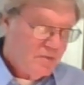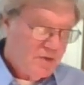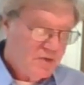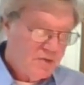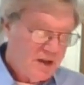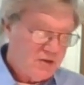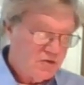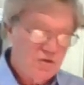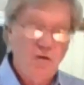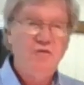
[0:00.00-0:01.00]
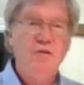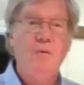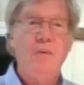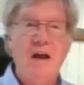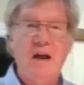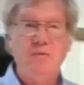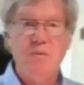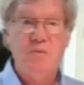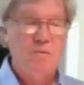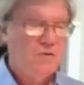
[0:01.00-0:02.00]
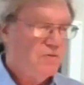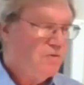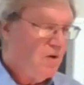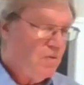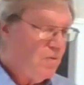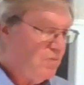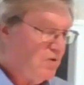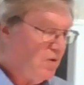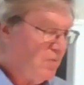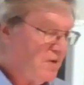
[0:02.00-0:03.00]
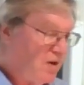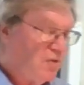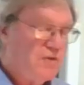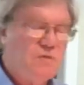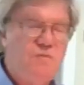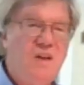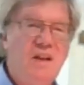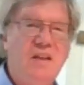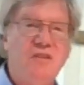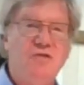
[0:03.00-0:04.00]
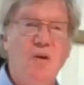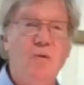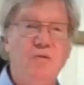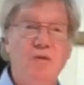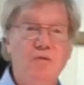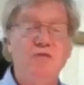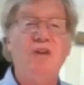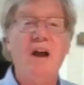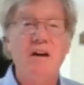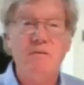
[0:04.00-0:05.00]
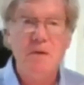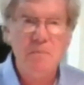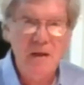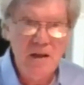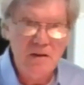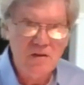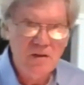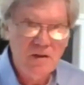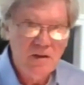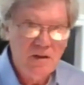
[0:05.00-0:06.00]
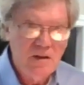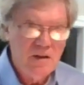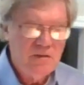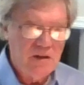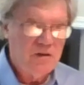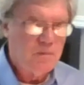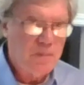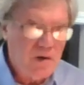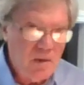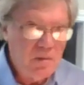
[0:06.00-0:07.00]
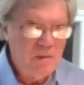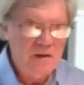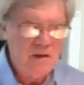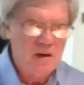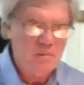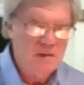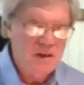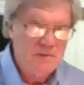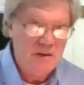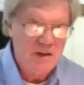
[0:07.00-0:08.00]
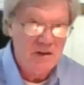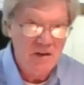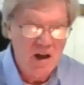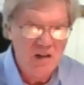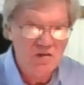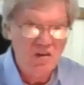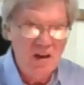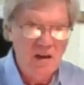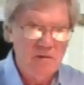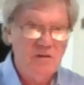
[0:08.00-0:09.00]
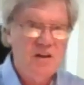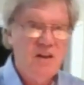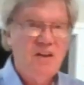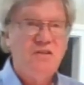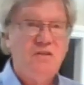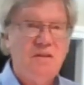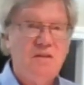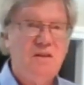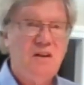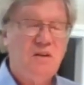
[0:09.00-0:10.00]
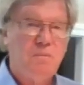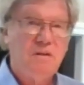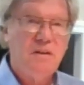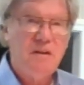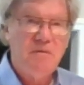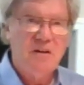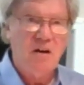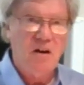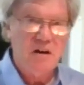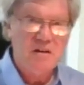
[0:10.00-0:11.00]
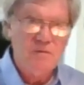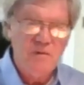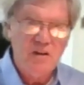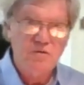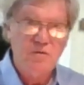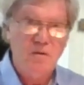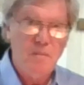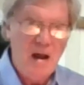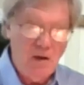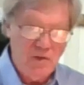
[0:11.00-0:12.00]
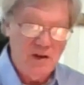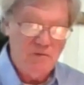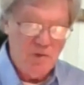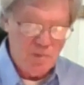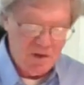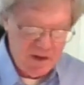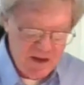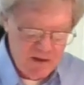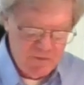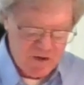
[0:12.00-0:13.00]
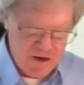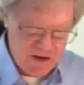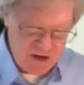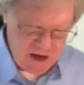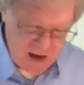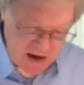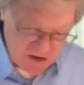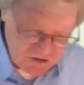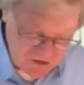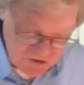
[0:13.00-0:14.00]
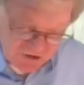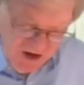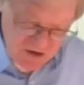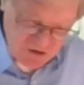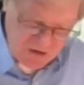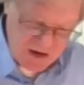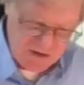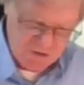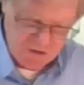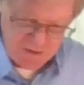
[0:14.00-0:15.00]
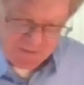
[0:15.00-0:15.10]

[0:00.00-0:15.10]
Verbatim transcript: with like a sociopath, with, with no no guilty feelings, no no desire to repent, then you're probably not a believer and are not saved. You need to believe in your heart, and confess with your mouth, and if you believe, you're going to take action to change things.